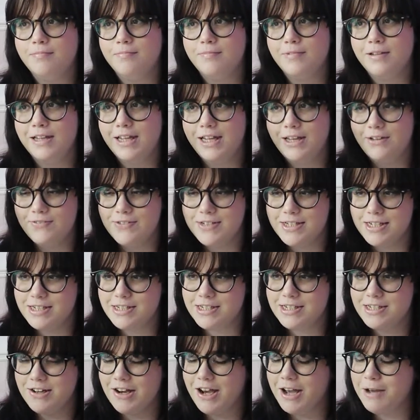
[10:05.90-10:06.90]
leaves
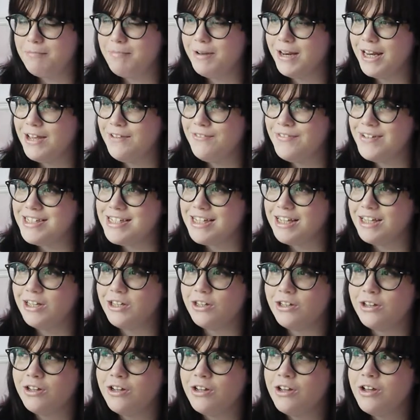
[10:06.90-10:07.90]
us. So I believe it's
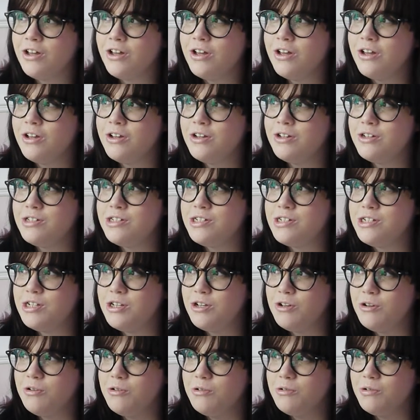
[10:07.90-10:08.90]
like
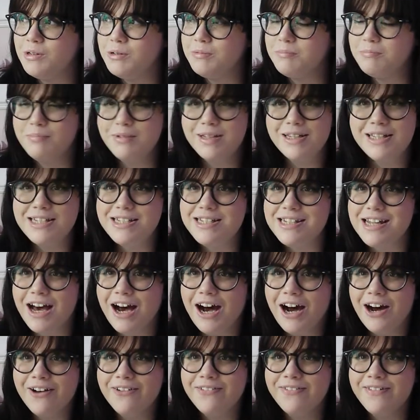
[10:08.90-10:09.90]
2 months
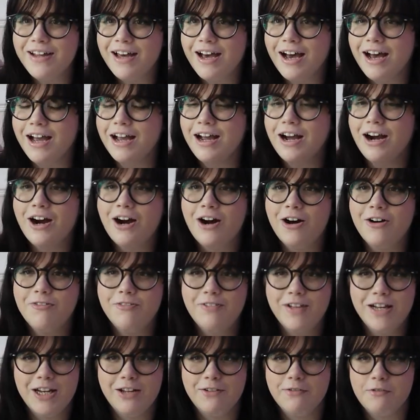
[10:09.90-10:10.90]
after, I can't
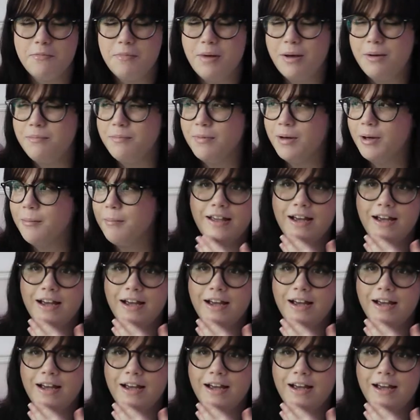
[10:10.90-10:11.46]
really remember.